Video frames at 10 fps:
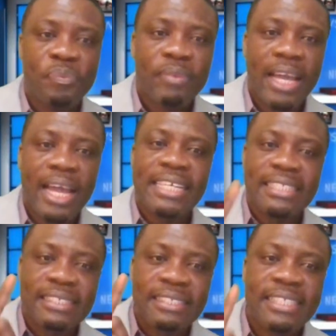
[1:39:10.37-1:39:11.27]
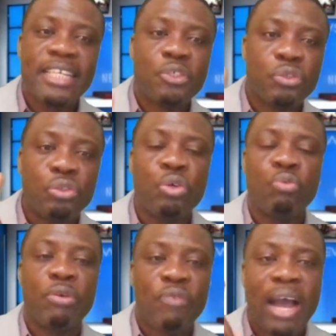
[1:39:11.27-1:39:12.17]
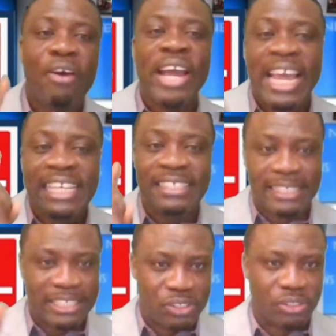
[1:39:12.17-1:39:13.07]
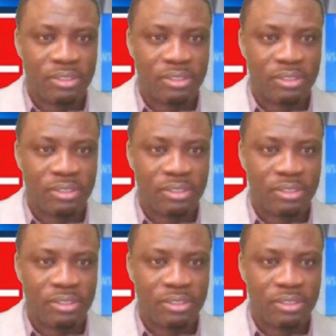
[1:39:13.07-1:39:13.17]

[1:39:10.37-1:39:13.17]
I can say to you without hesitation,